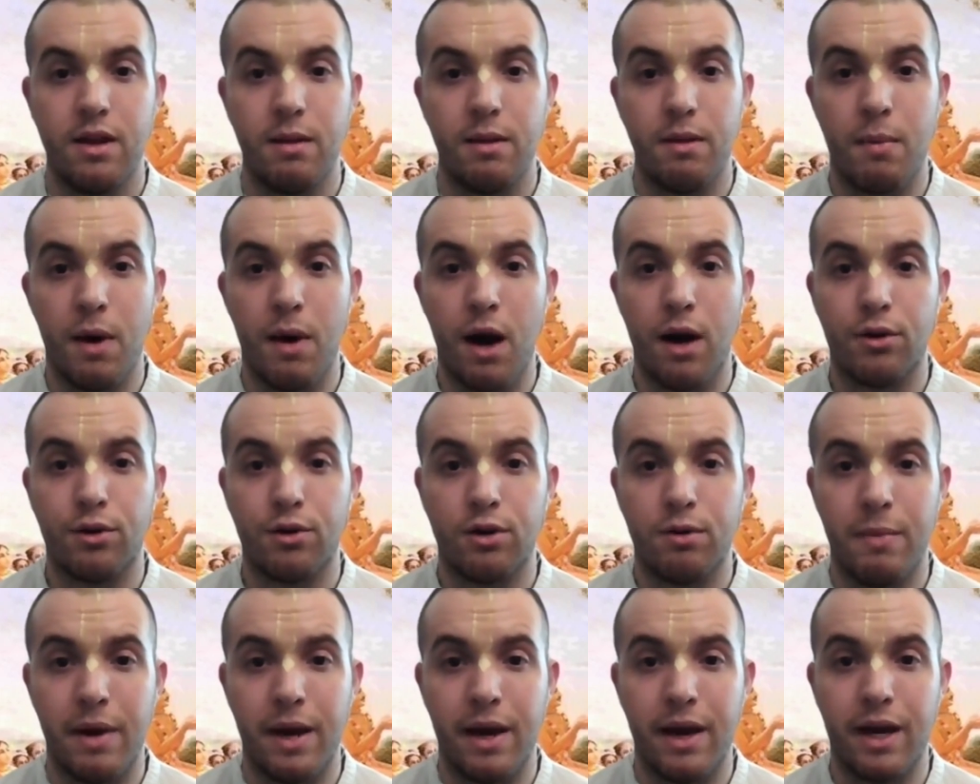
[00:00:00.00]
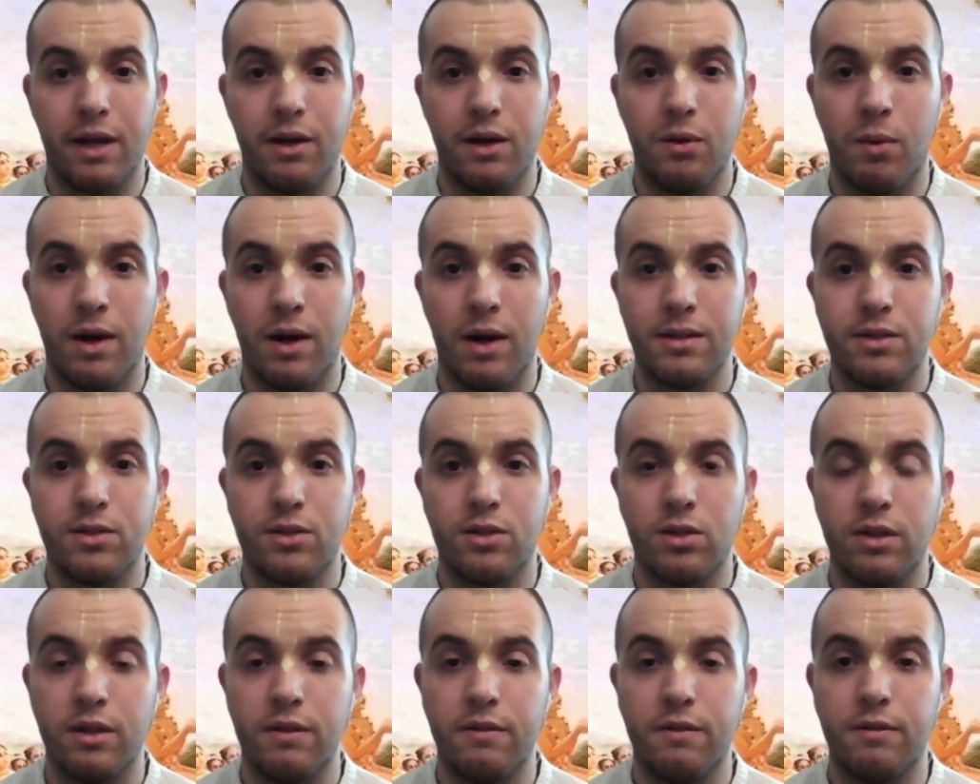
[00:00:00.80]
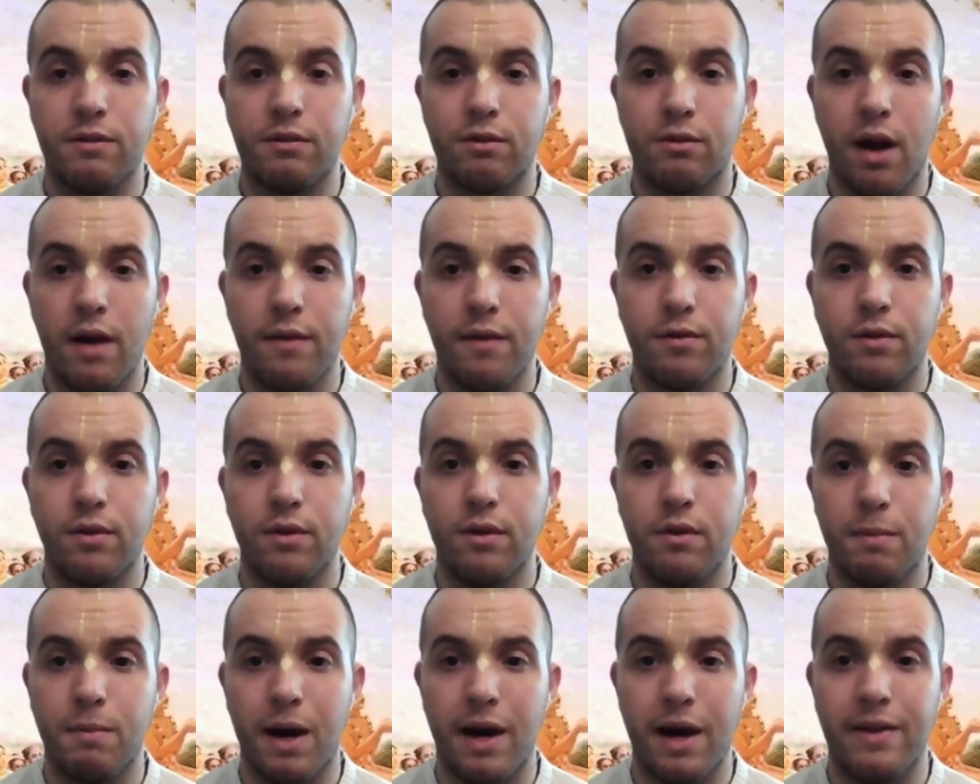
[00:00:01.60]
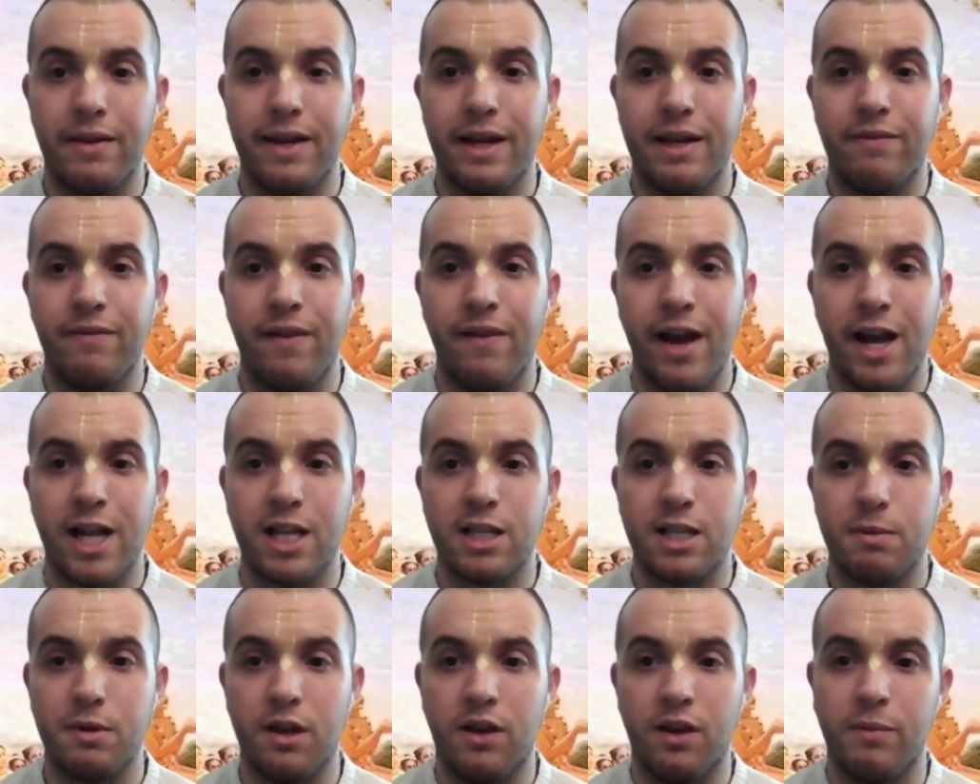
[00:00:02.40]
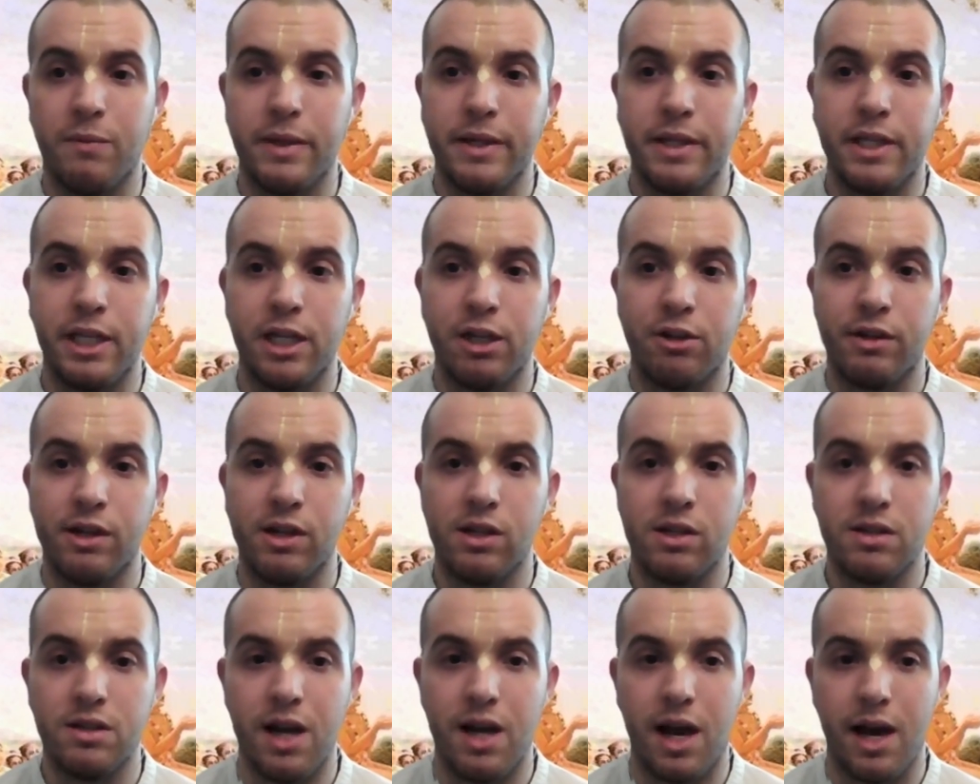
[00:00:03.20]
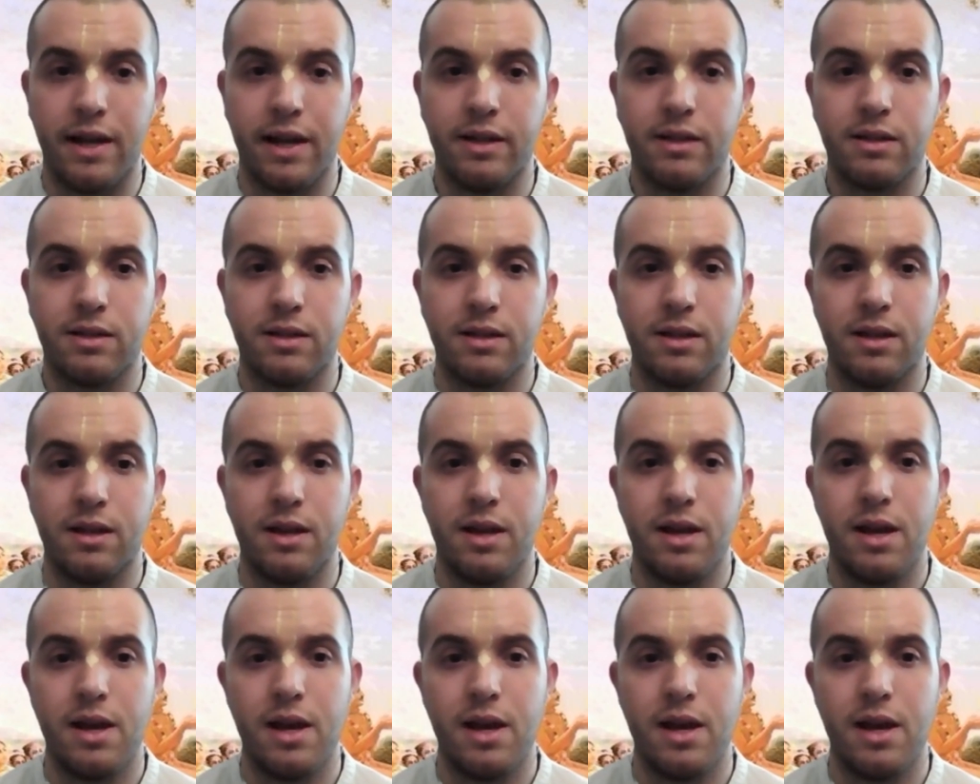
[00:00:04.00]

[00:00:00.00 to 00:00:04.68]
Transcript: The modern man wants to live forever by the advancement of material science,